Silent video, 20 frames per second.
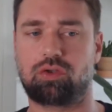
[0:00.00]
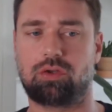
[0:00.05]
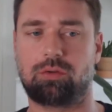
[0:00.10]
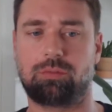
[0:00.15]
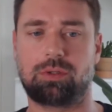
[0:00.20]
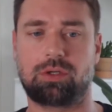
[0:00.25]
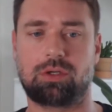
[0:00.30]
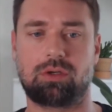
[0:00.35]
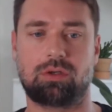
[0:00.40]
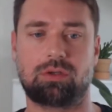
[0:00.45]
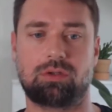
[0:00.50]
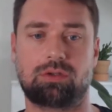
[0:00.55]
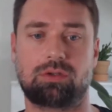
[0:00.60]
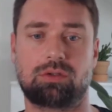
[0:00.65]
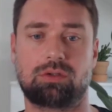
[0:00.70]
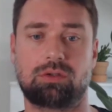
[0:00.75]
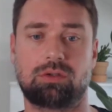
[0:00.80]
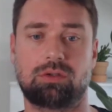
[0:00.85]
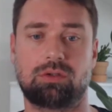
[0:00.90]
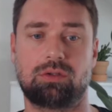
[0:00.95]

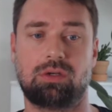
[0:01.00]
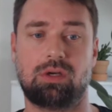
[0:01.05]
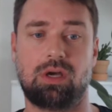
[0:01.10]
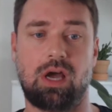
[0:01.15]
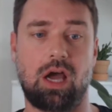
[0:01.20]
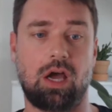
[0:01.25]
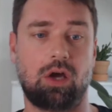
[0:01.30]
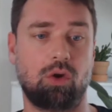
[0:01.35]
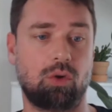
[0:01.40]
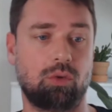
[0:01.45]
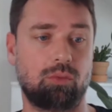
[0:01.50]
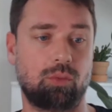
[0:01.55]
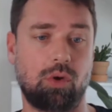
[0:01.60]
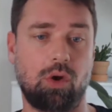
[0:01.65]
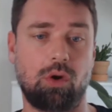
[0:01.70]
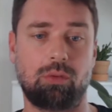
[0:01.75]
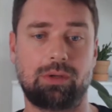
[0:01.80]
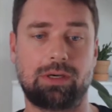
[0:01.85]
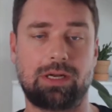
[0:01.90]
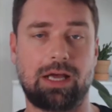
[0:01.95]
Because we
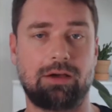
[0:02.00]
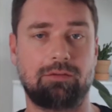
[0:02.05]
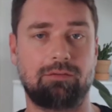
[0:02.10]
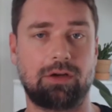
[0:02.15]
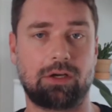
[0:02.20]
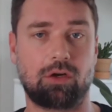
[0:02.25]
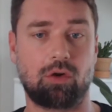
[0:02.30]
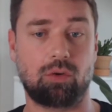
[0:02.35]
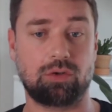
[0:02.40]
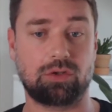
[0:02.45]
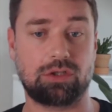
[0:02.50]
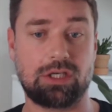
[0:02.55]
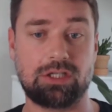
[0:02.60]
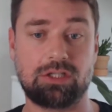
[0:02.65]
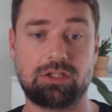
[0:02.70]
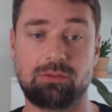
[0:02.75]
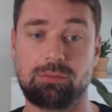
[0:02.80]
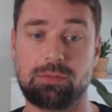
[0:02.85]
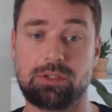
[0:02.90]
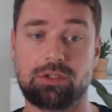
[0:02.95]
already have like
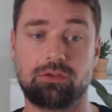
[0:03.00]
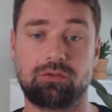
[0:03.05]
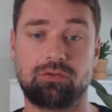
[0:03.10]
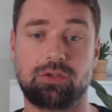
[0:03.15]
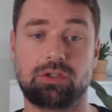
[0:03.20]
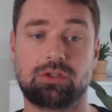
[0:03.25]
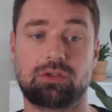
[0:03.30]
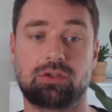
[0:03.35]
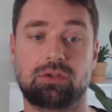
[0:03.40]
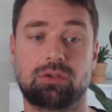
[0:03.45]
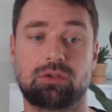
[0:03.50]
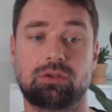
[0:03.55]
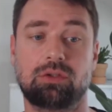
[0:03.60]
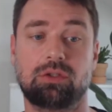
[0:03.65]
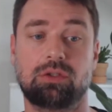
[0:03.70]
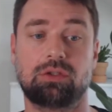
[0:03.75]
orientation media feature,